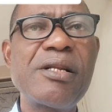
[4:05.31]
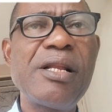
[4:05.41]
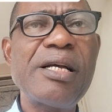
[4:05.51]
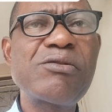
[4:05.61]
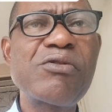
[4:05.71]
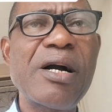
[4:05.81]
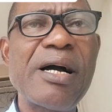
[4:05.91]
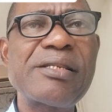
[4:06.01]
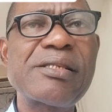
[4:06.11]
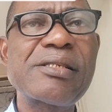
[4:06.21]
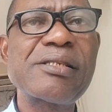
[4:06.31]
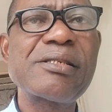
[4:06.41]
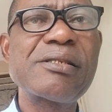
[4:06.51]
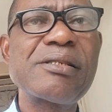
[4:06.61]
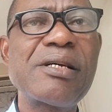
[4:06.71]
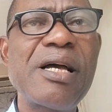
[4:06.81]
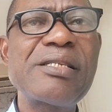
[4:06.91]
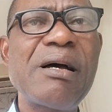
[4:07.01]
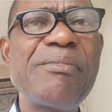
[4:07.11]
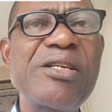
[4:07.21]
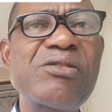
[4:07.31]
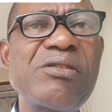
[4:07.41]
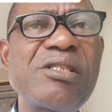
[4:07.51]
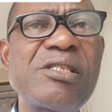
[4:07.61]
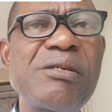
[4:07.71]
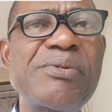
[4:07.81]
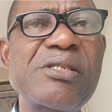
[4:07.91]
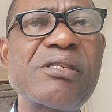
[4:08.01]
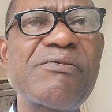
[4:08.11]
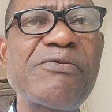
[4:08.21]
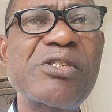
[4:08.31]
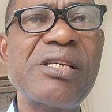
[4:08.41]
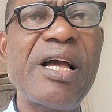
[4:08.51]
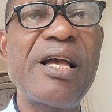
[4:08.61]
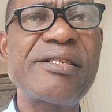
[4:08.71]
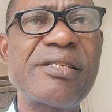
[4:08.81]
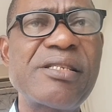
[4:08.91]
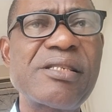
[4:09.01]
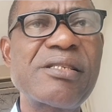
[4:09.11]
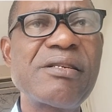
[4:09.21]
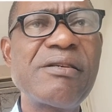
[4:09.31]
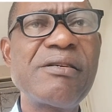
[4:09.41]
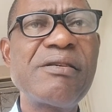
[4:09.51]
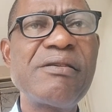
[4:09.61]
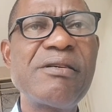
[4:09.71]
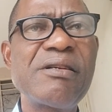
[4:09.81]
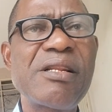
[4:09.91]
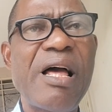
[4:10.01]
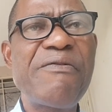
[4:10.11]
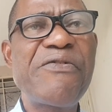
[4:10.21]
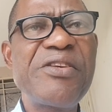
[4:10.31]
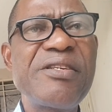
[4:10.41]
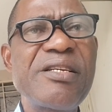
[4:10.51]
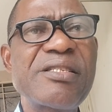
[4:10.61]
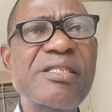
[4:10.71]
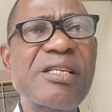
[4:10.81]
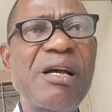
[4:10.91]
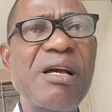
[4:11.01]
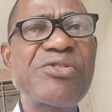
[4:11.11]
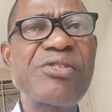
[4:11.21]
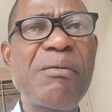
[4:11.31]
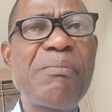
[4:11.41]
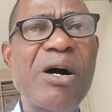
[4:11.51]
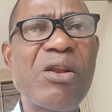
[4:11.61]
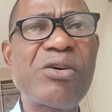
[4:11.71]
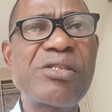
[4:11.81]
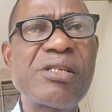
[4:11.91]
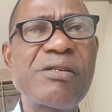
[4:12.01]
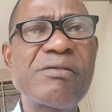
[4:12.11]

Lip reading: Let's look at examination tips for sciences, like physics, chemistry, and biology.